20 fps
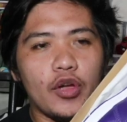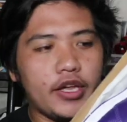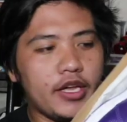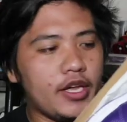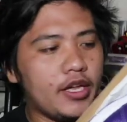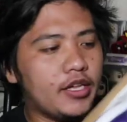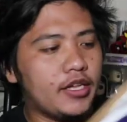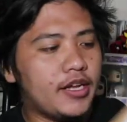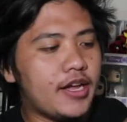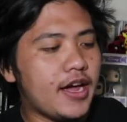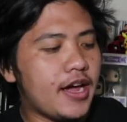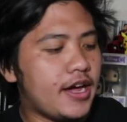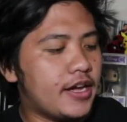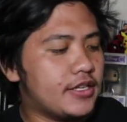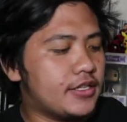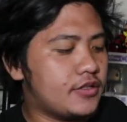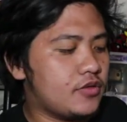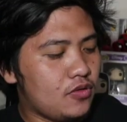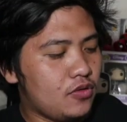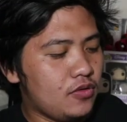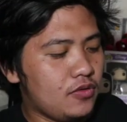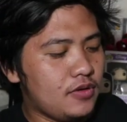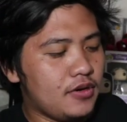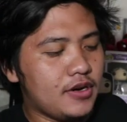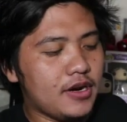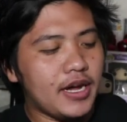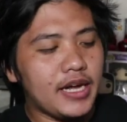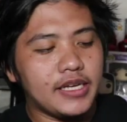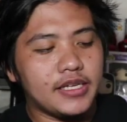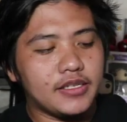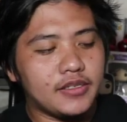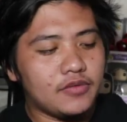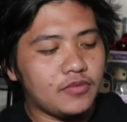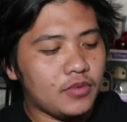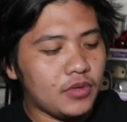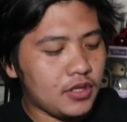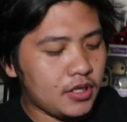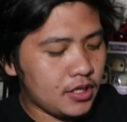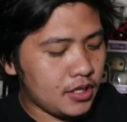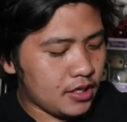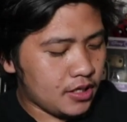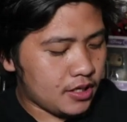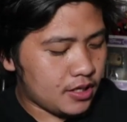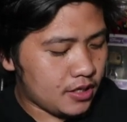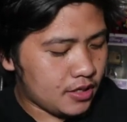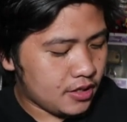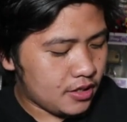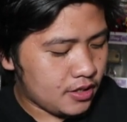And guys, oh nice one!